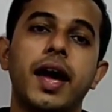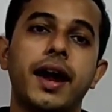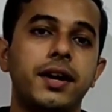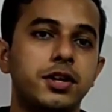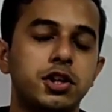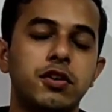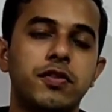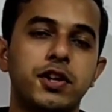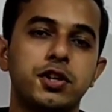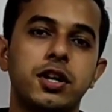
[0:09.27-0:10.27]
addition of
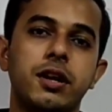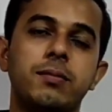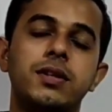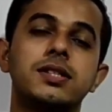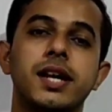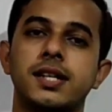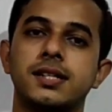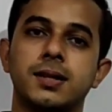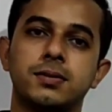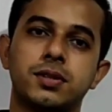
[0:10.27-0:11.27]
rational numbers and
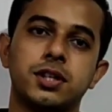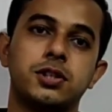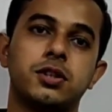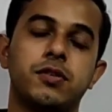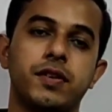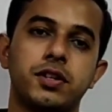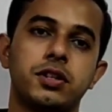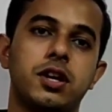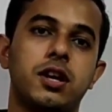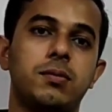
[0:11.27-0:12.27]
subtraction of
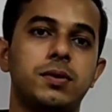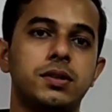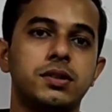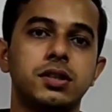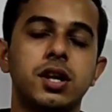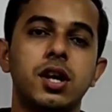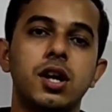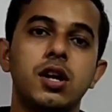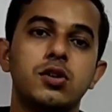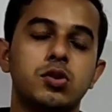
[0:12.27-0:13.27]
rational numbers.
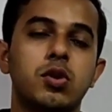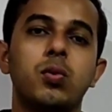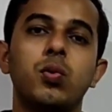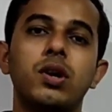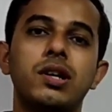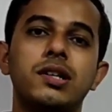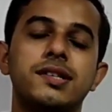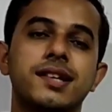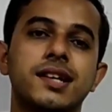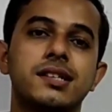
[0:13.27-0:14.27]
So we will
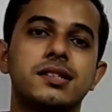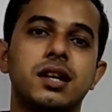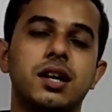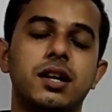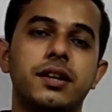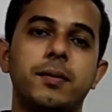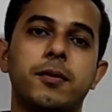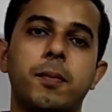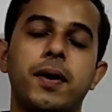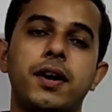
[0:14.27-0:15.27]
discuss the
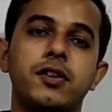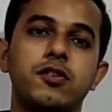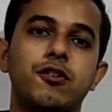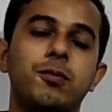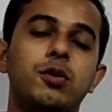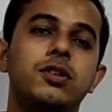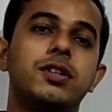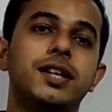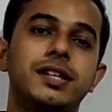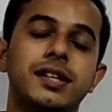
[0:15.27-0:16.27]
properties of both,
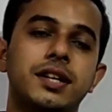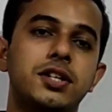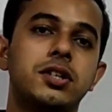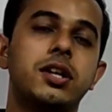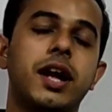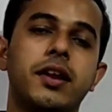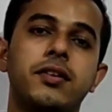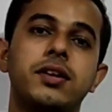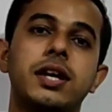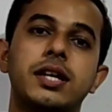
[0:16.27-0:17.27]
that is addition
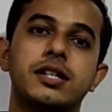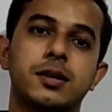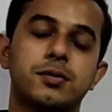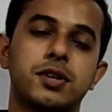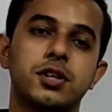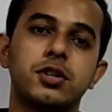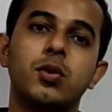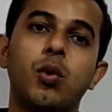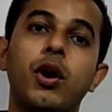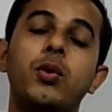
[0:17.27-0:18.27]
and
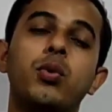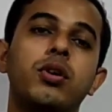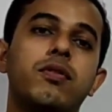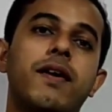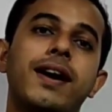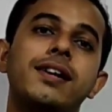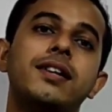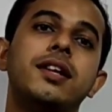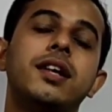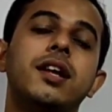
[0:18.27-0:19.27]
subtraction, when we will find
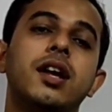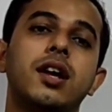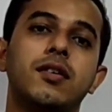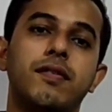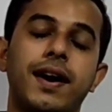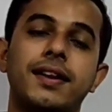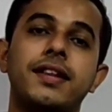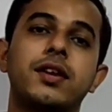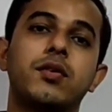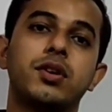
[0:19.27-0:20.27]

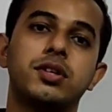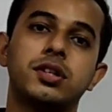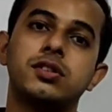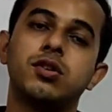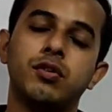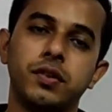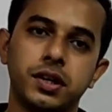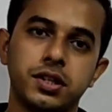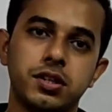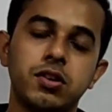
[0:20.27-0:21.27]
their questions of
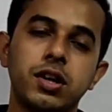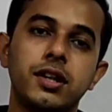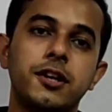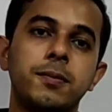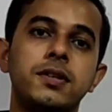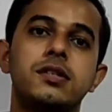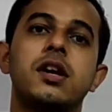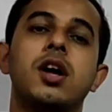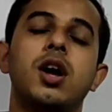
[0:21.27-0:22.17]
each. Okay, that means